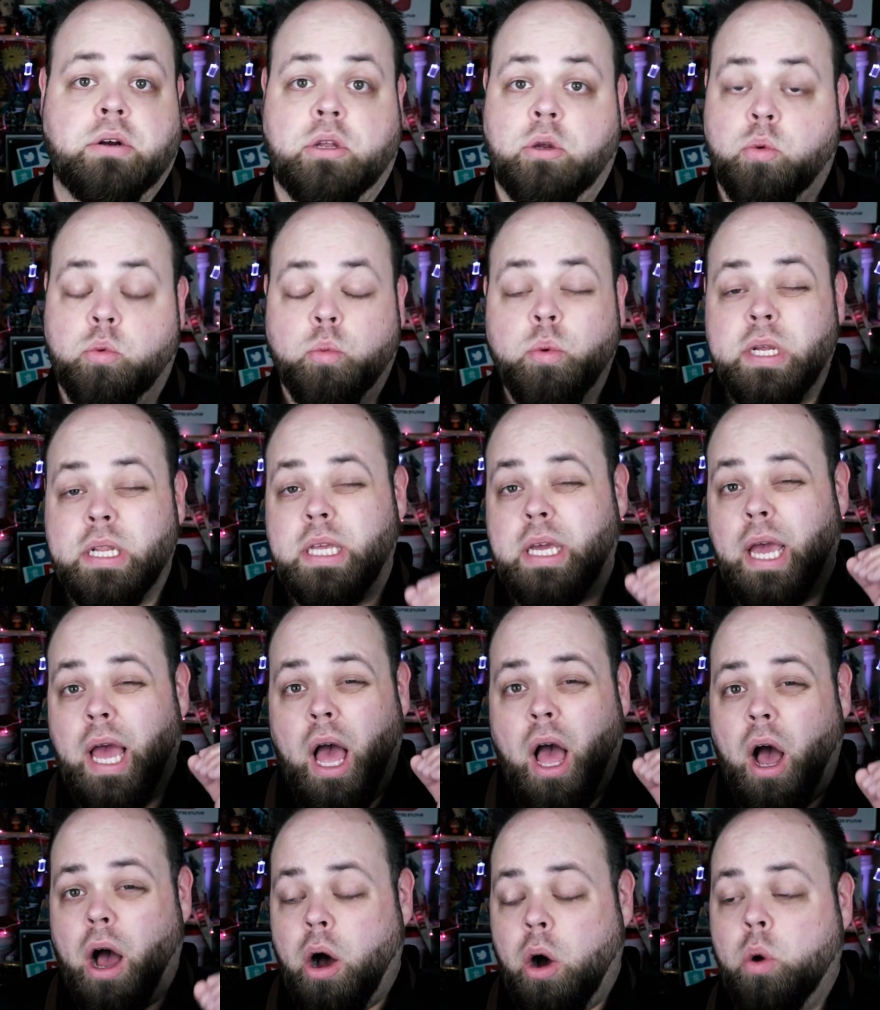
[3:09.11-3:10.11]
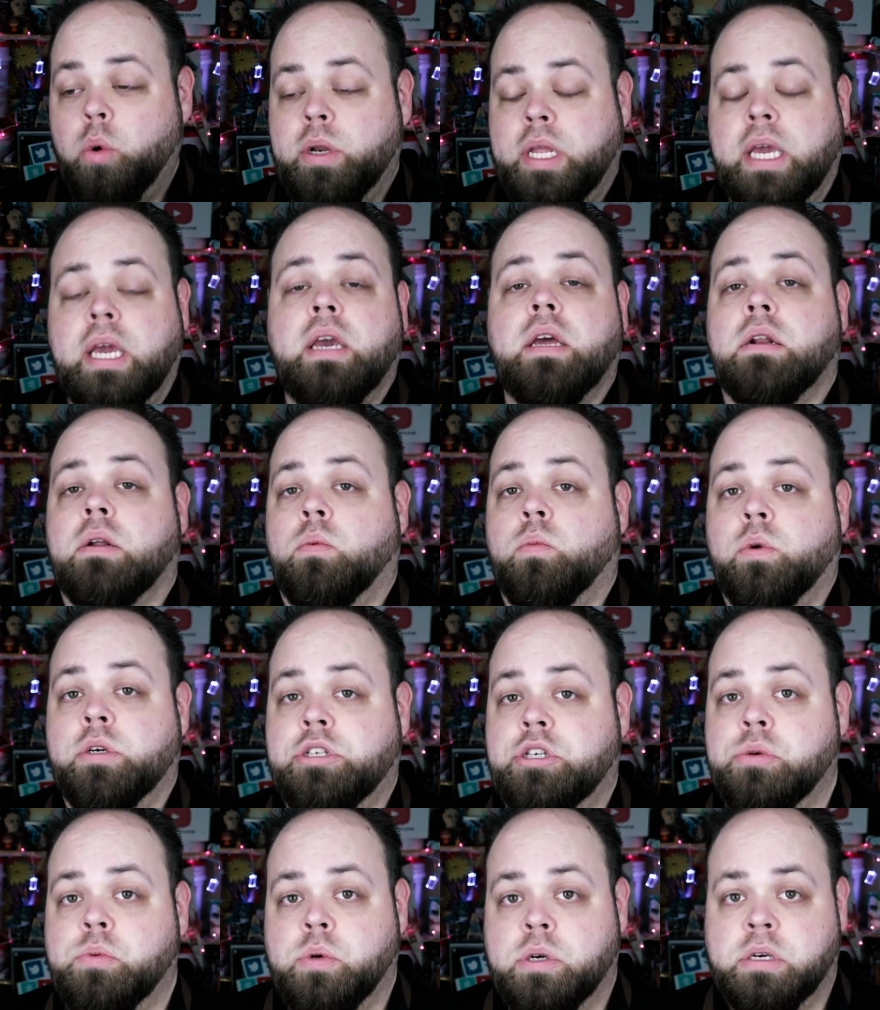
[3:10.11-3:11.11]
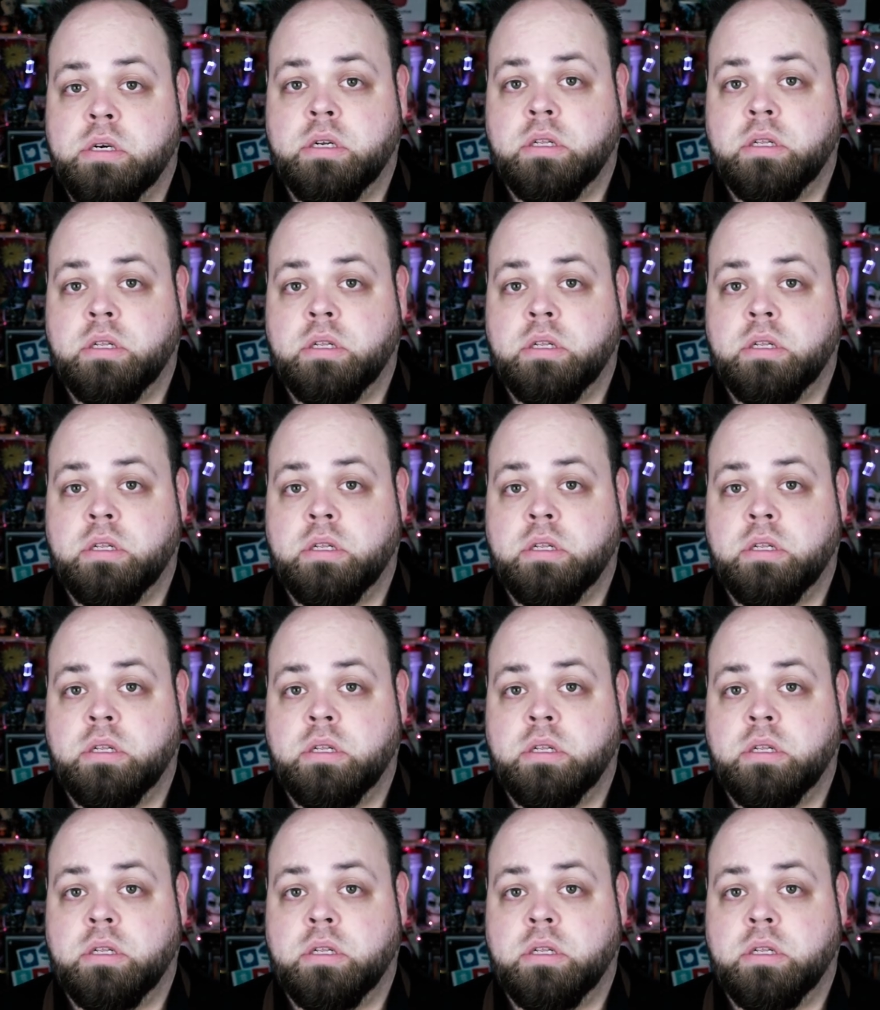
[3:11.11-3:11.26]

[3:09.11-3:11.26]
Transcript: you're really honing in on what you wanted